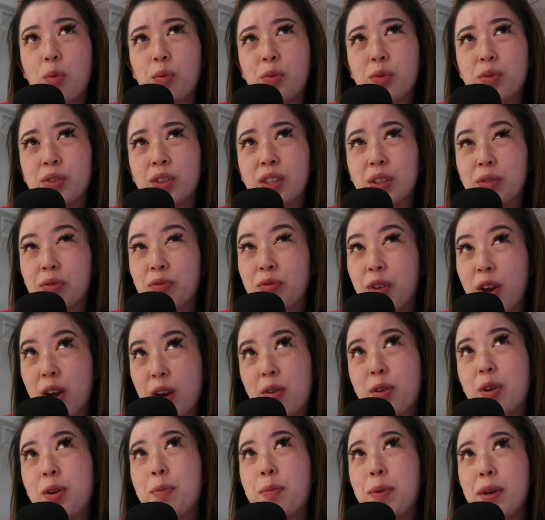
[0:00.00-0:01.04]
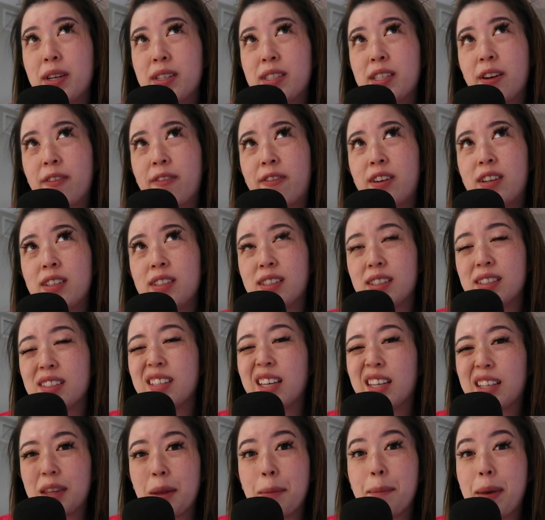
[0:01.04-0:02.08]
the very big difference is
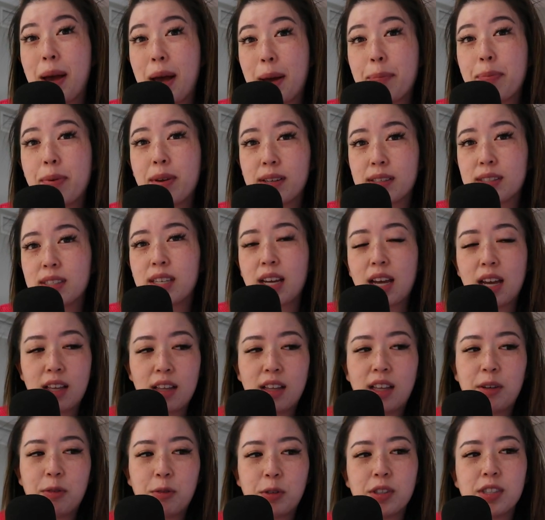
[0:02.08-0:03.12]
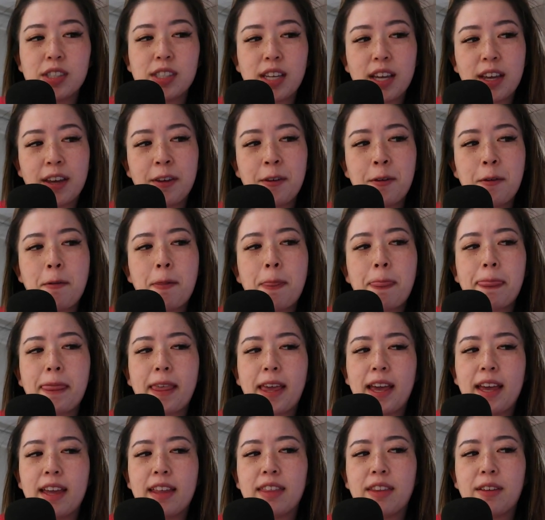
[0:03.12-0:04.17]
like the mapping style, I would say,
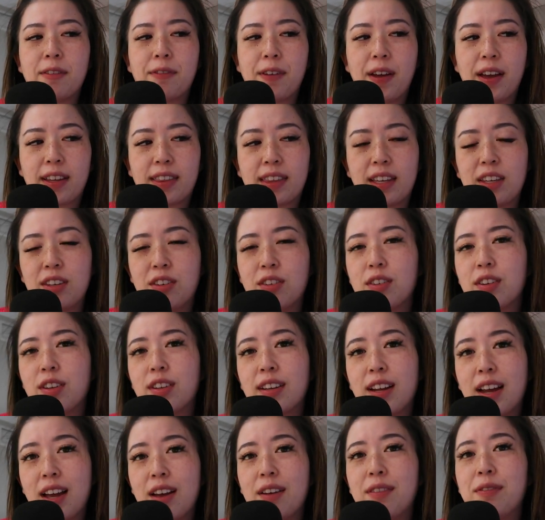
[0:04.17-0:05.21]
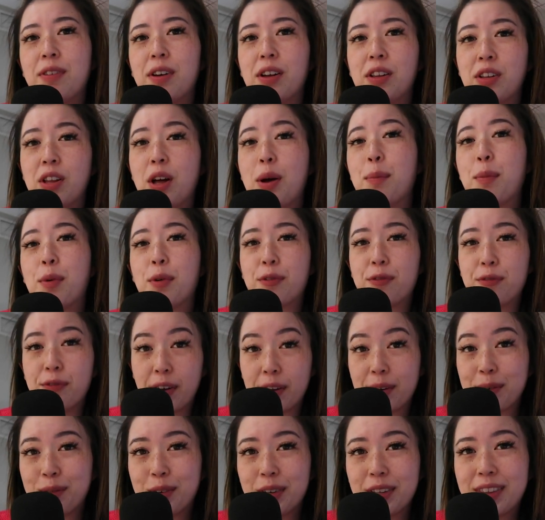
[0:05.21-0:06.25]
and the fact that you can have a lot more
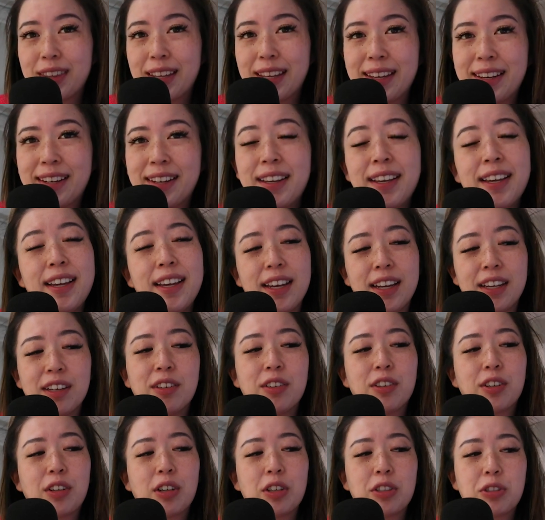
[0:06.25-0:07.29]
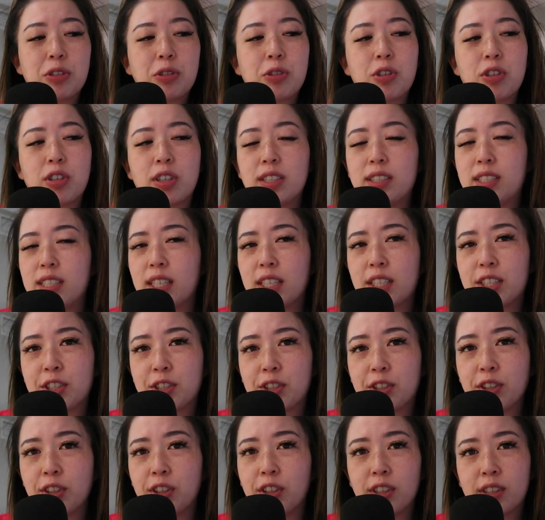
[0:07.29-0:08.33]
fun with it. And you could also create
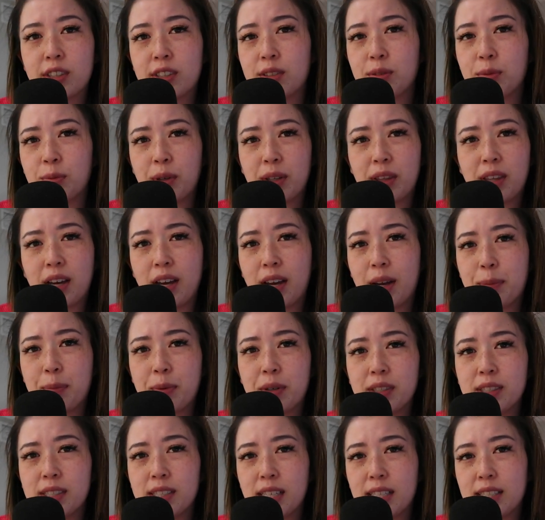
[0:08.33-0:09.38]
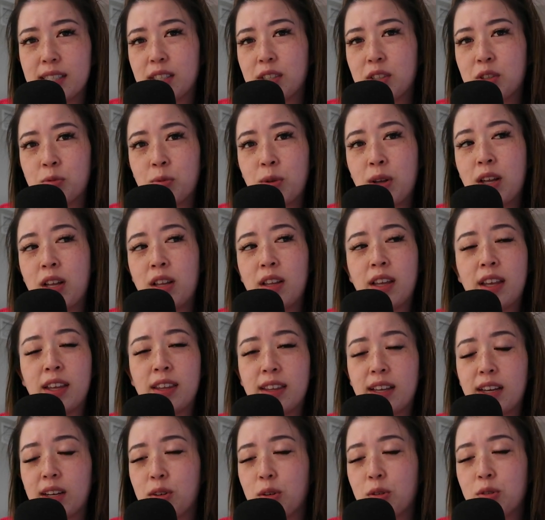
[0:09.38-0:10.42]
textured looks with hybrid sets as well, and
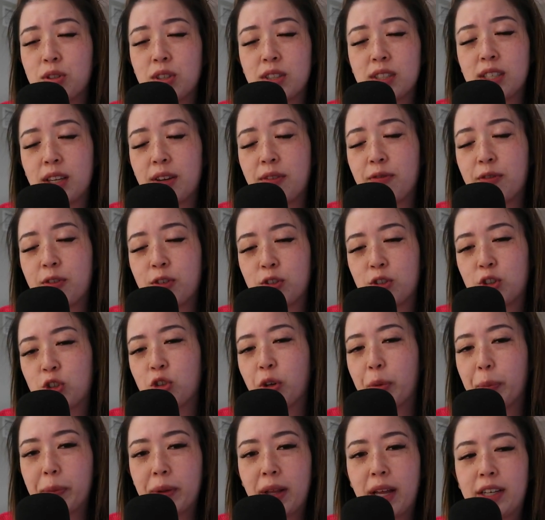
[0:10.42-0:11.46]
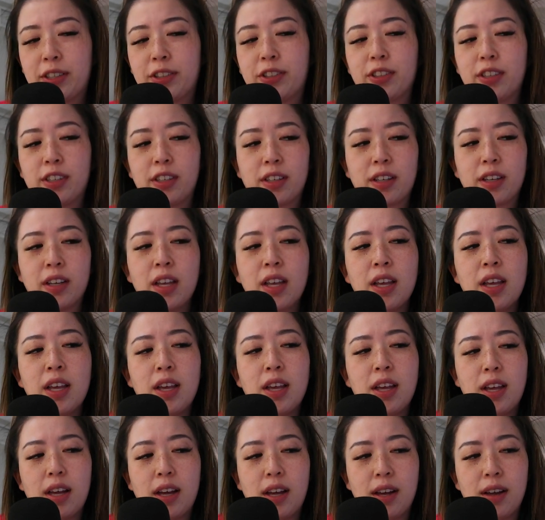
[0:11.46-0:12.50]
that goes the same for a strip lash look.
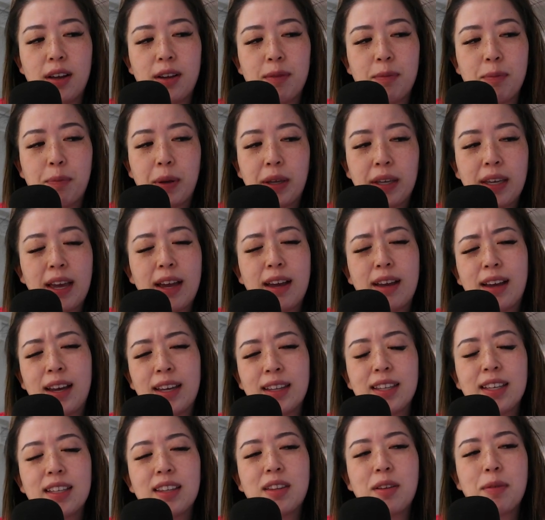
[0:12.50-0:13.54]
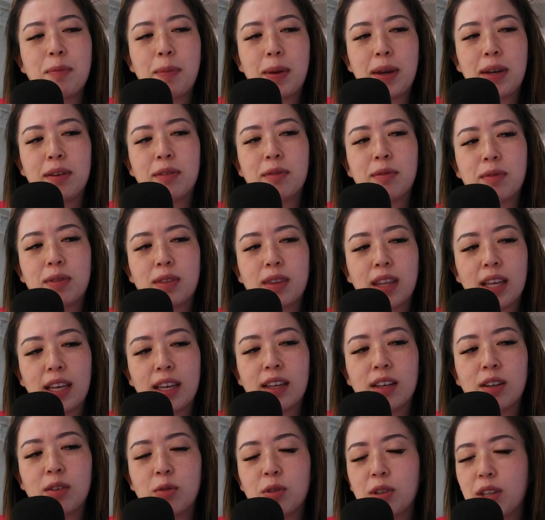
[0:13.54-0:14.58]
But yeah, I think the main
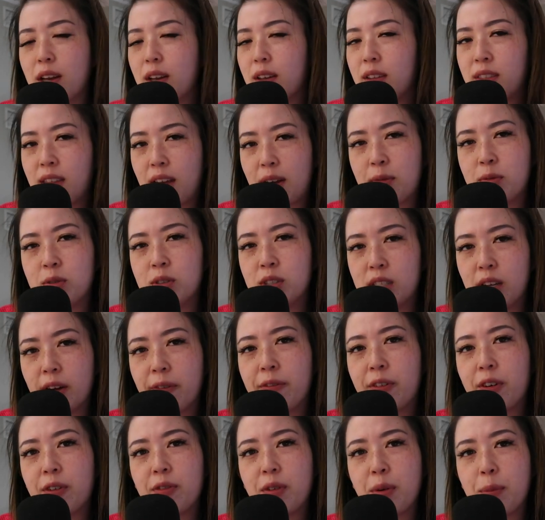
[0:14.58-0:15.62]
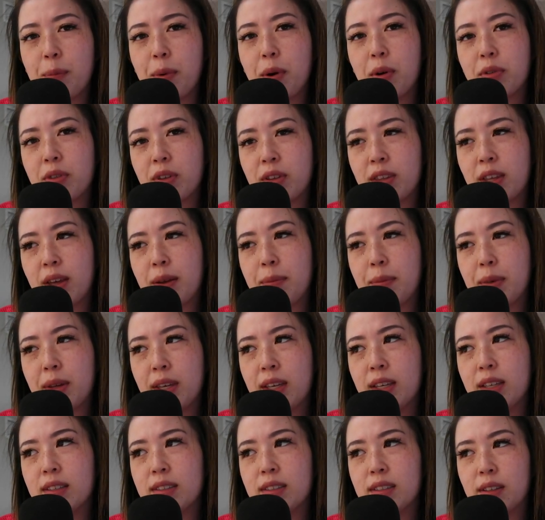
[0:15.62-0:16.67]
thing that would differ from both of them
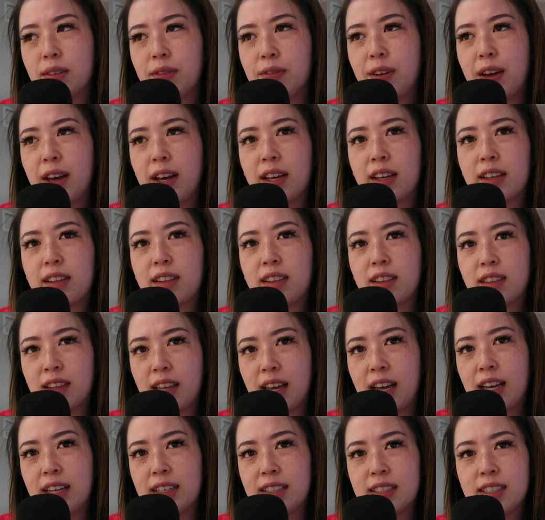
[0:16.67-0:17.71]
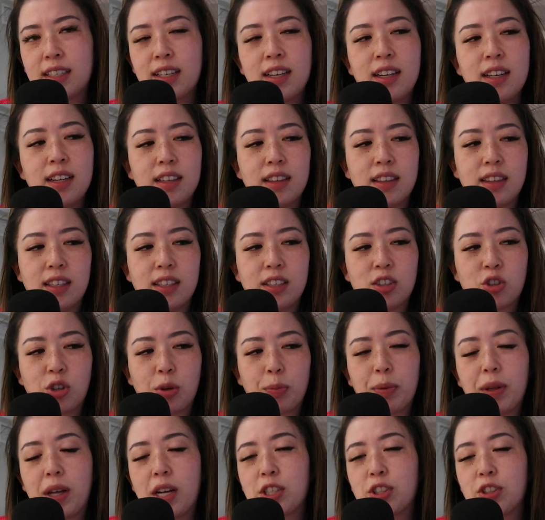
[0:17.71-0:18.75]
is the fact that the
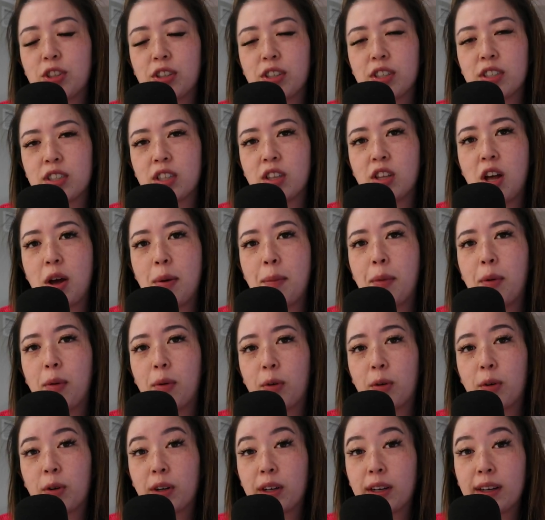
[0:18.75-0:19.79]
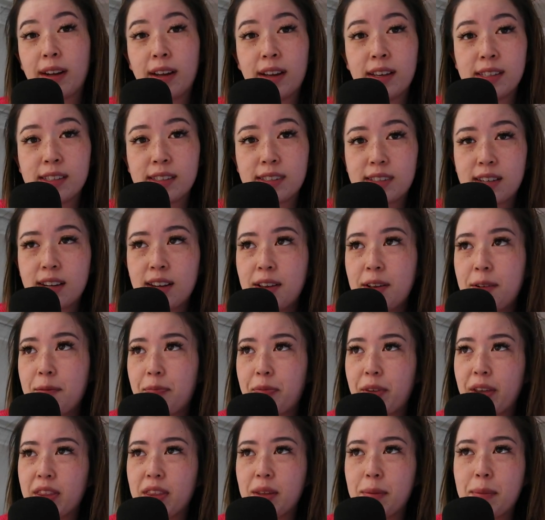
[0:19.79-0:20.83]
strip lash look is a lot more organized,
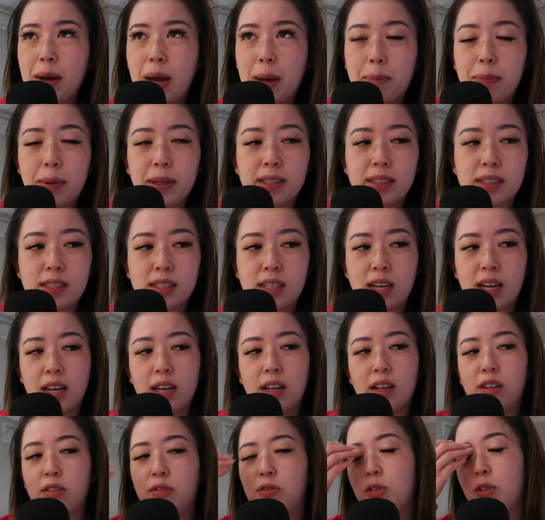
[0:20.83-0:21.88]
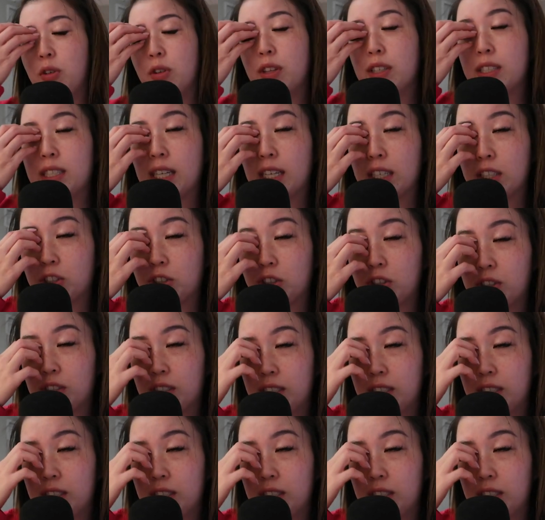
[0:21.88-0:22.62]
and the mapping style for the textured